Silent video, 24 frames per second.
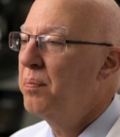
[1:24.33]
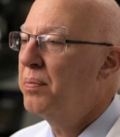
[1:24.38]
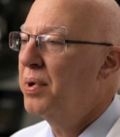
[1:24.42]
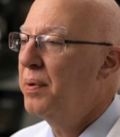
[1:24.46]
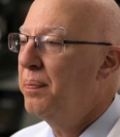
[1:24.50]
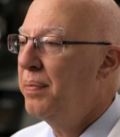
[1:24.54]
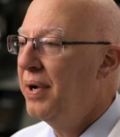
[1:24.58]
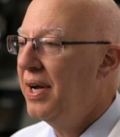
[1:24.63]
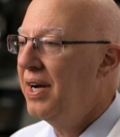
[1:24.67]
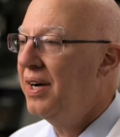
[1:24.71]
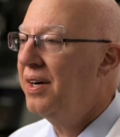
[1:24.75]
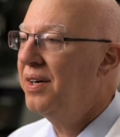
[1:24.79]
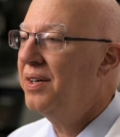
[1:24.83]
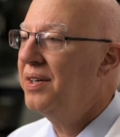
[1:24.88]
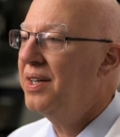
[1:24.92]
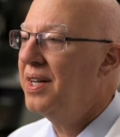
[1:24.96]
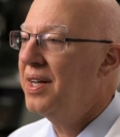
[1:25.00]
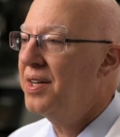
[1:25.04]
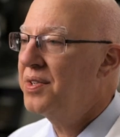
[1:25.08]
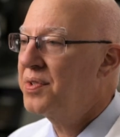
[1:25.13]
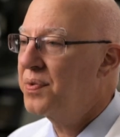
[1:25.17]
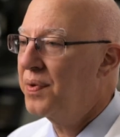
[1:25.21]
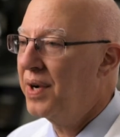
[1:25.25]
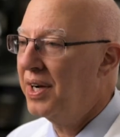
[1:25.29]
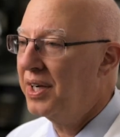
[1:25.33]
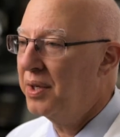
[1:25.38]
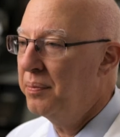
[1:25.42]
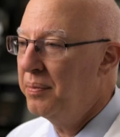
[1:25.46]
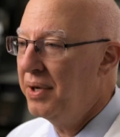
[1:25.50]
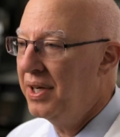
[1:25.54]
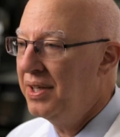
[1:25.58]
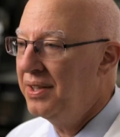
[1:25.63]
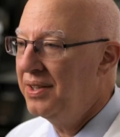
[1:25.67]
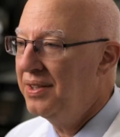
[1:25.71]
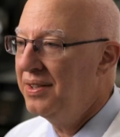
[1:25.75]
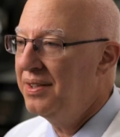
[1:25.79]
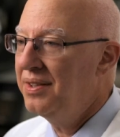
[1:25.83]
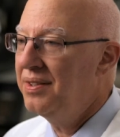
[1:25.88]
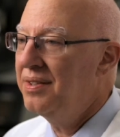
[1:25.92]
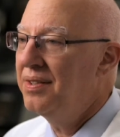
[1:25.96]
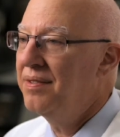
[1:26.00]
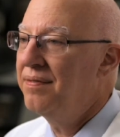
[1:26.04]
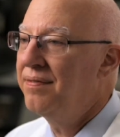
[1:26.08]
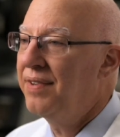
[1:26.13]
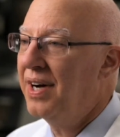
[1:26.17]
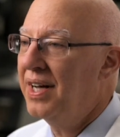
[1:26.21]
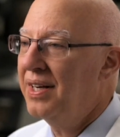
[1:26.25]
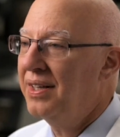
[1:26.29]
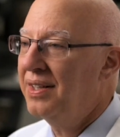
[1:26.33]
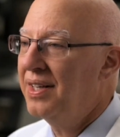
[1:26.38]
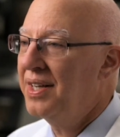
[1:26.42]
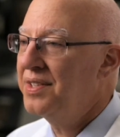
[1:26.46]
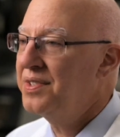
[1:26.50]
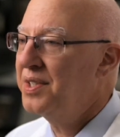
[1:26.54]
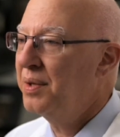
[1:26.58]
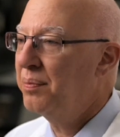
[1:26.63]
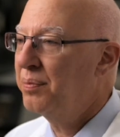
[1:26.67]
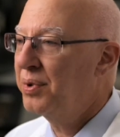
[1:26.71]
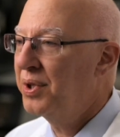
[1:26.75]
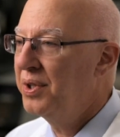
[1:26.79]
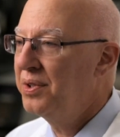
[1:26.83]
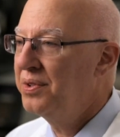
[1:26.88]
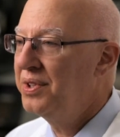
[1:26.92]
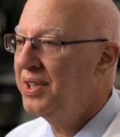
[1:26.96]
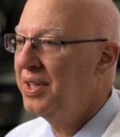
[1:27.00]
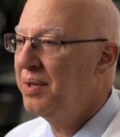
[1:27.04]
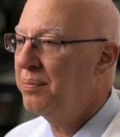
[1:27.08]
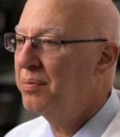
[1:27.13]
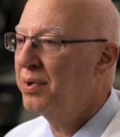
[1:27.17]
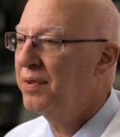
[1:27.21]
Prepared as recommended, Vitalizing Protein